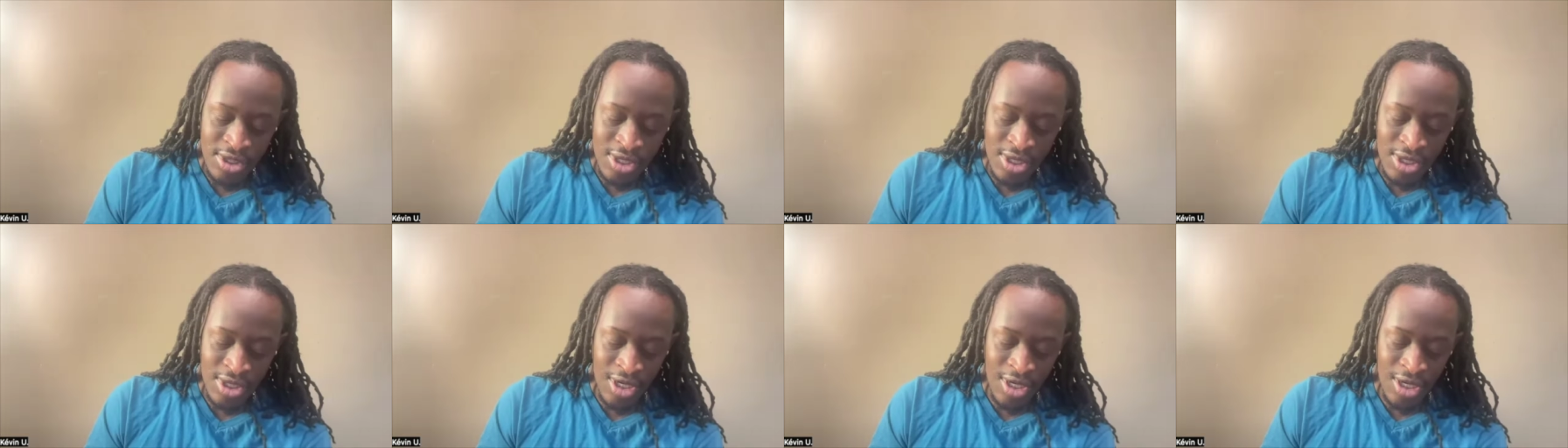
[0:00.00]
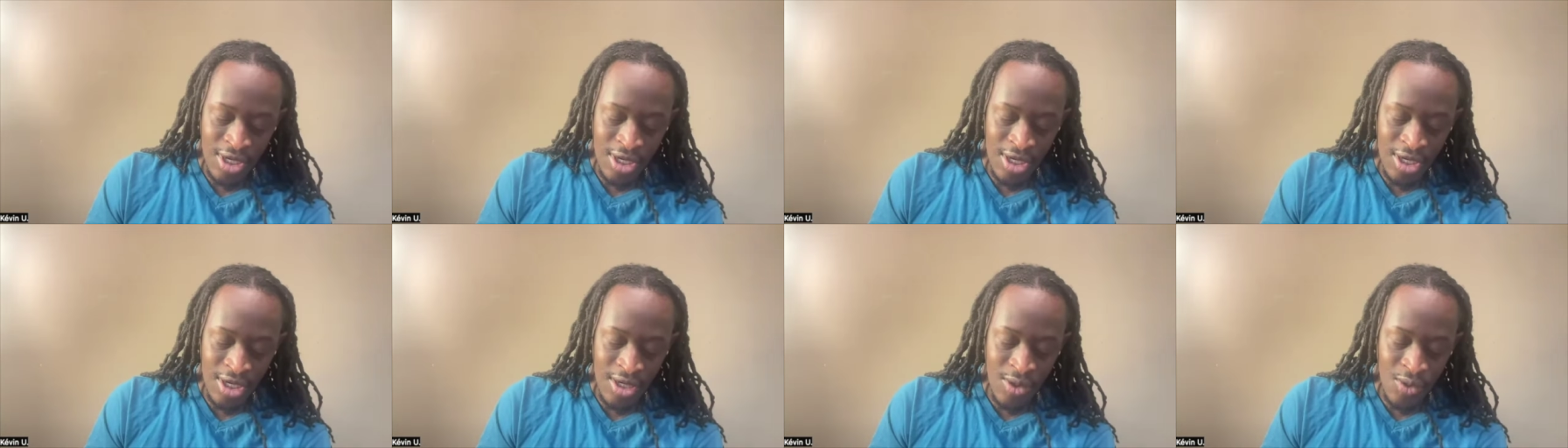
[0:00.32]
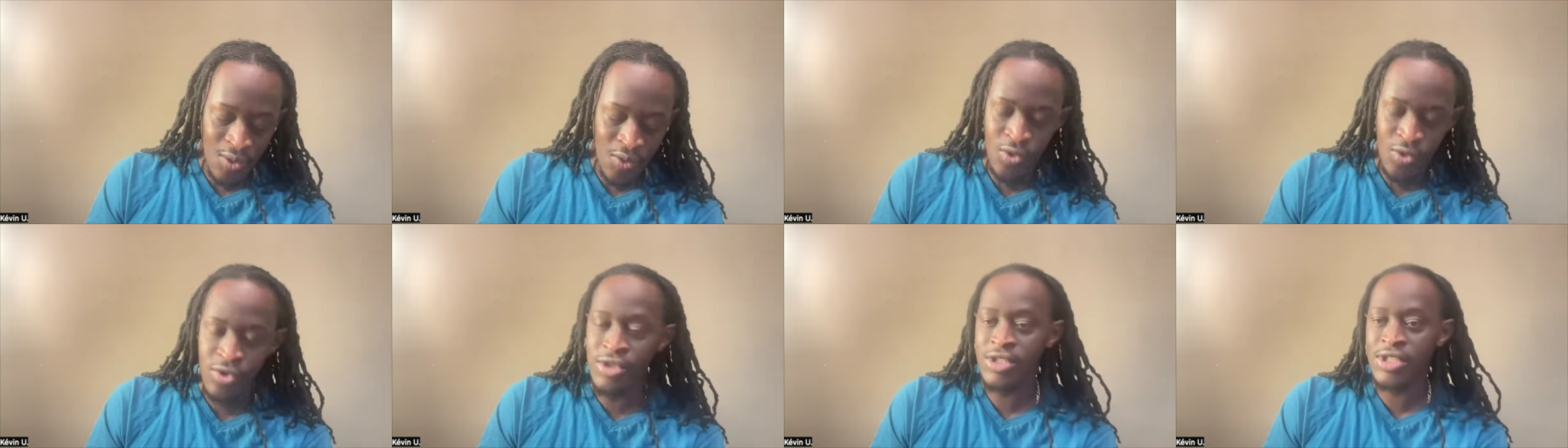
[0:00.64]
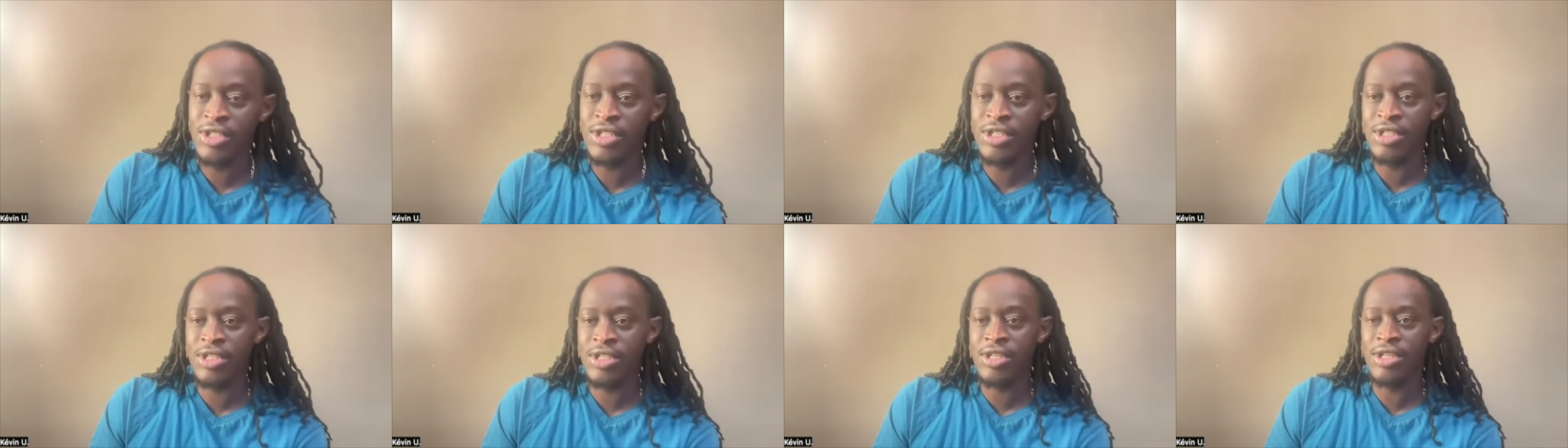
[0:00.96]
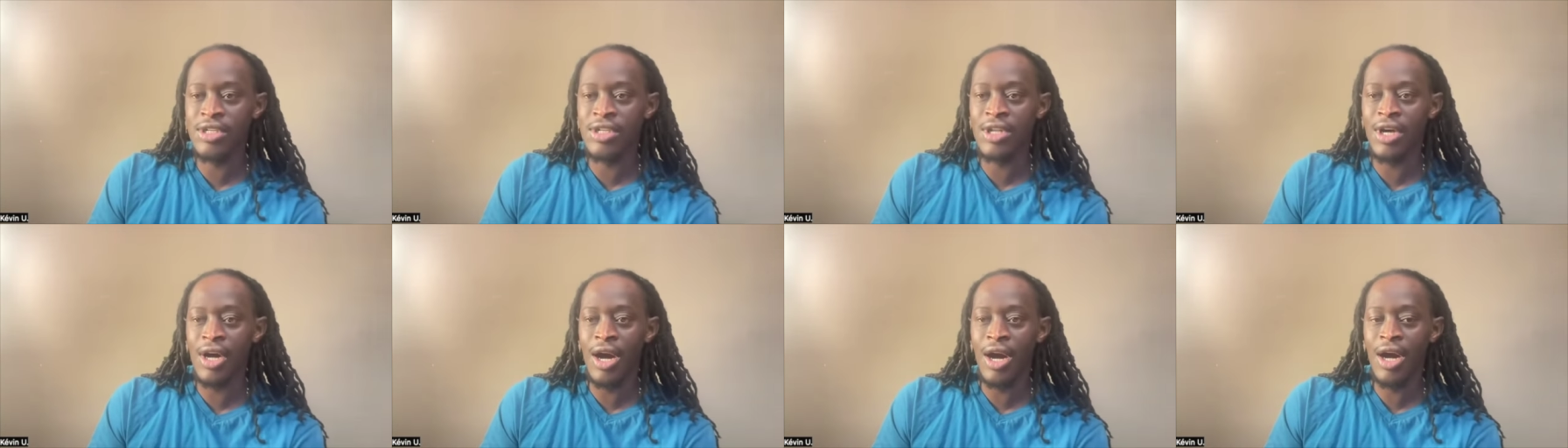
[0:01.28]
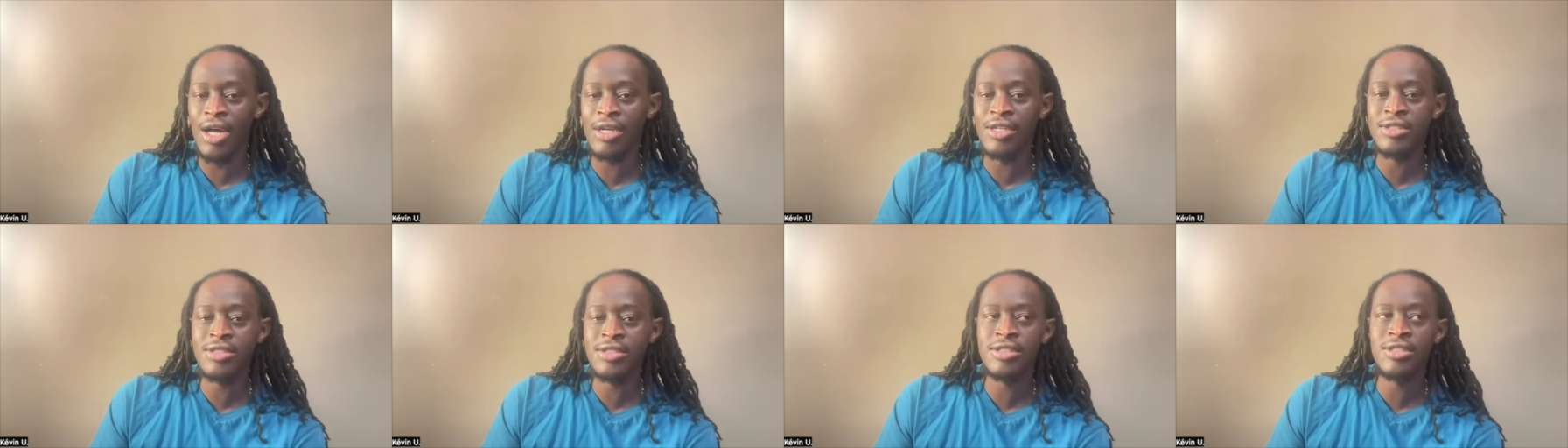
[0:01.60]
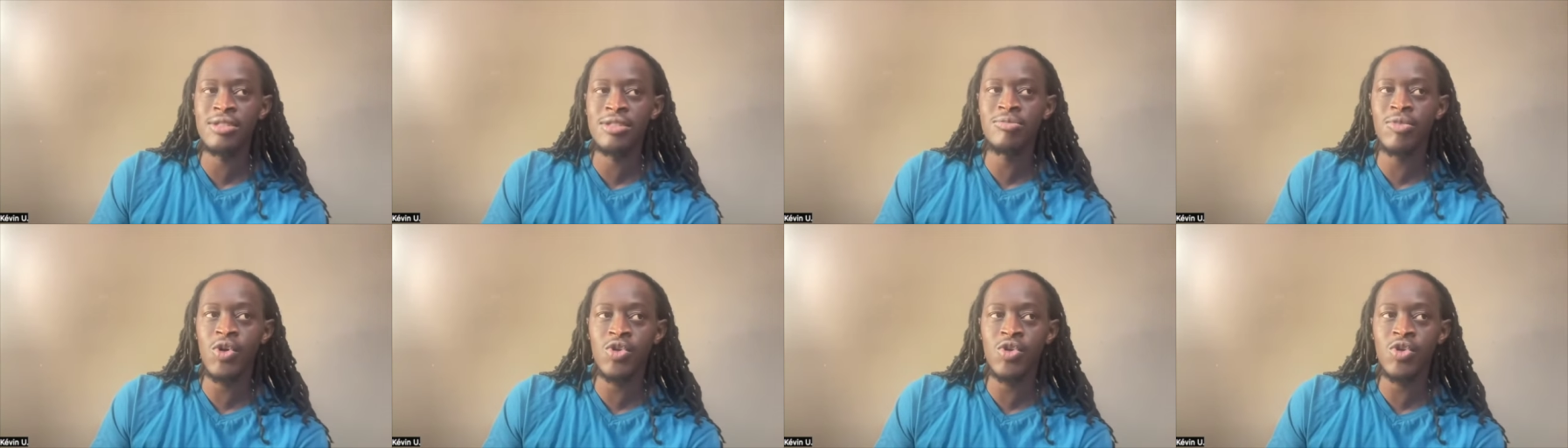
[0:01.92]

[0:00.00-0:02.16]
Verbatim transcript: uh, really good. Honestly,